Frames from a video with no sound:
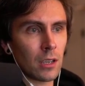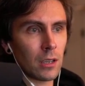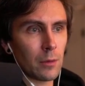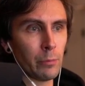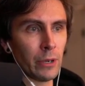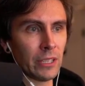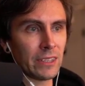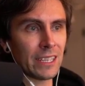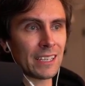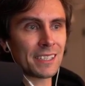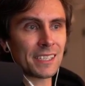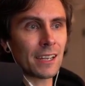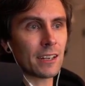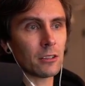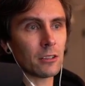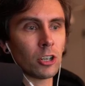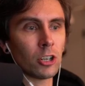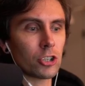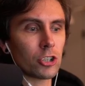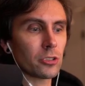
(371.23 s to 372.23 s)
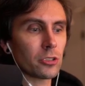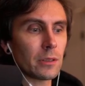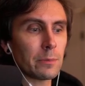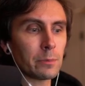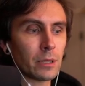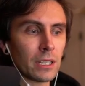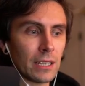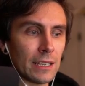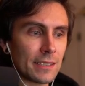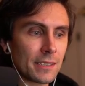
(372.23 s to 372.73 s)
But they said it largely
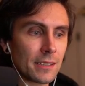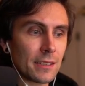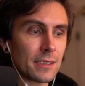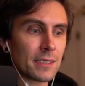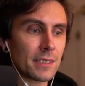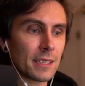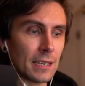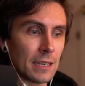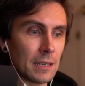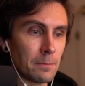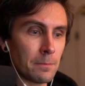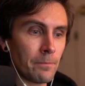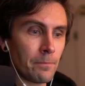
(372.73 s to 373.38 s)
plays the same.